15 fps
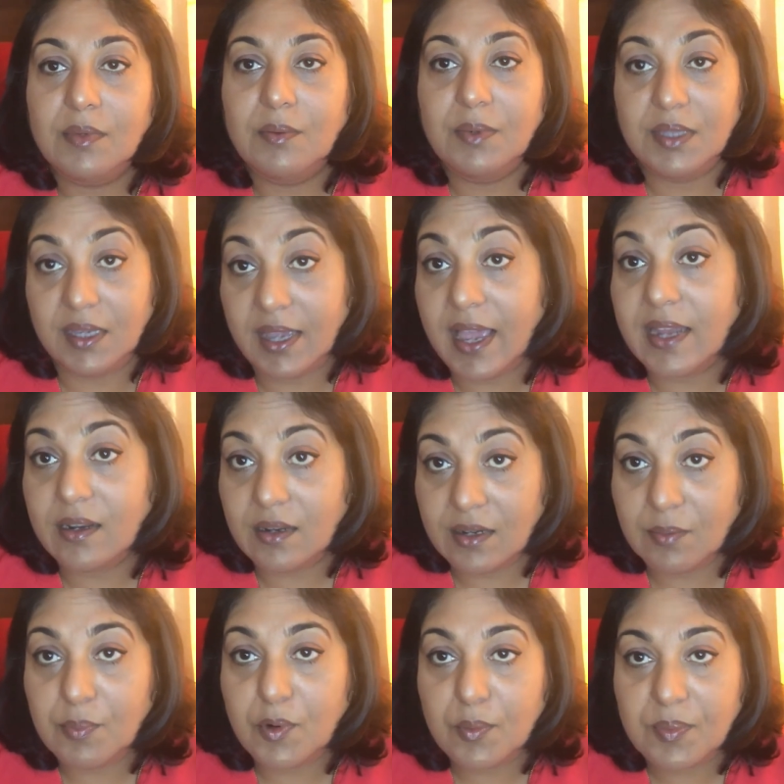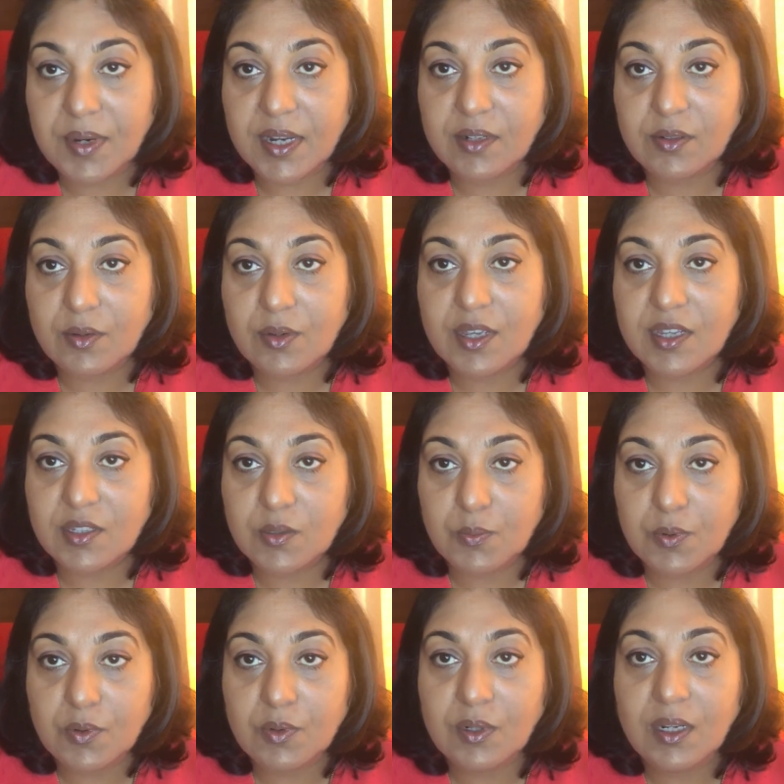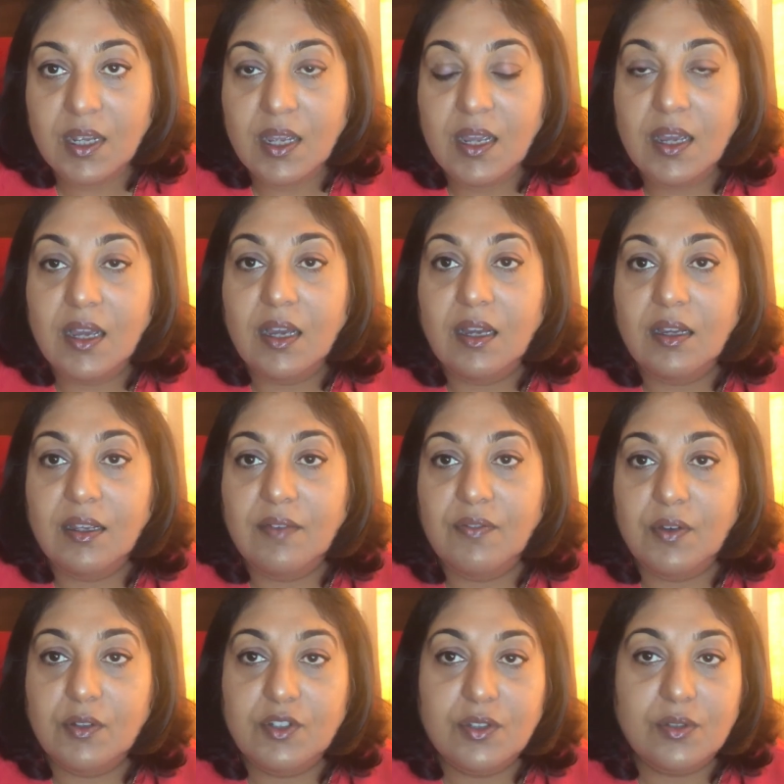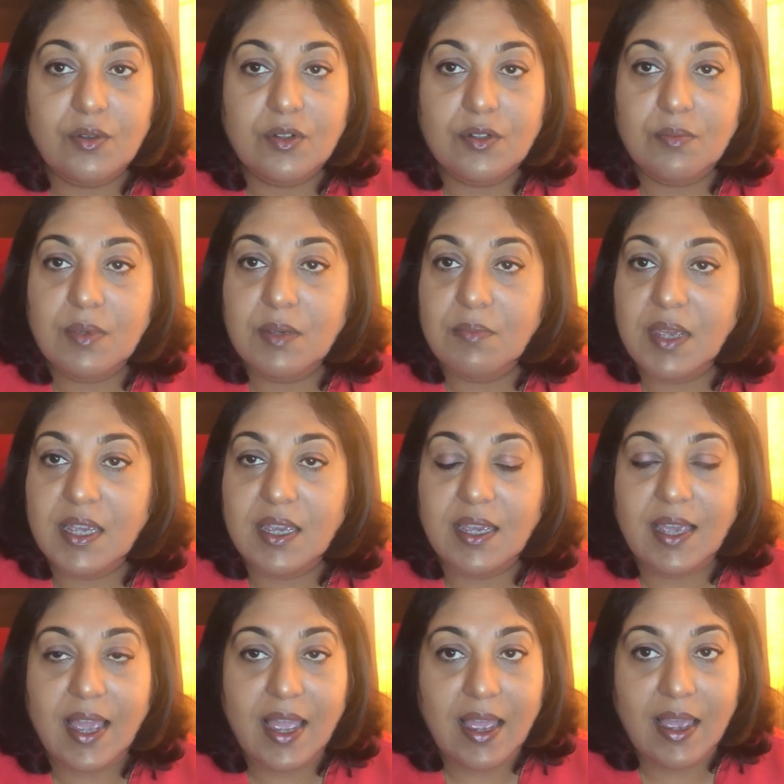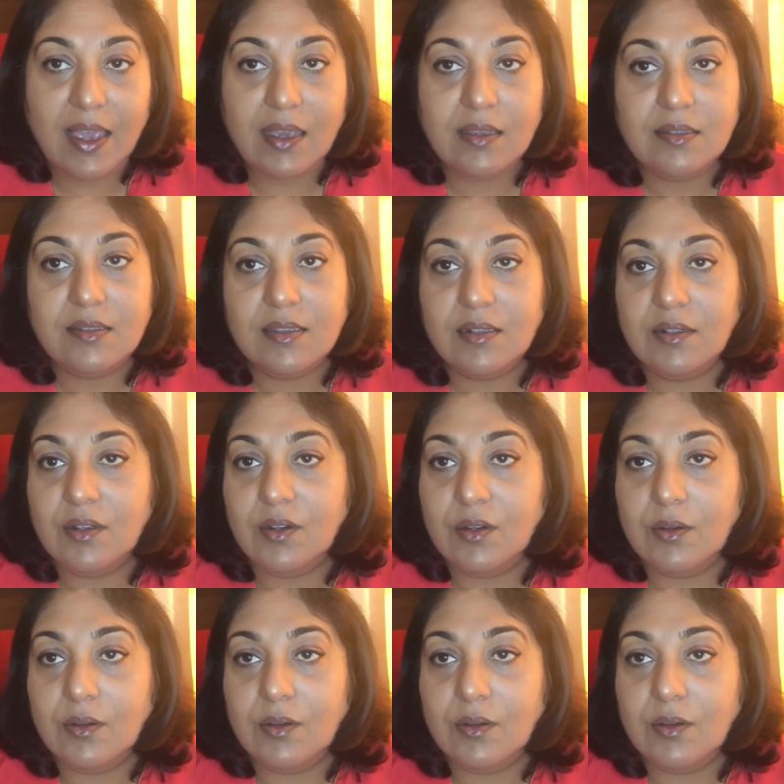with, again, an appropriate cooking spoon. If you're just going to be making eggs and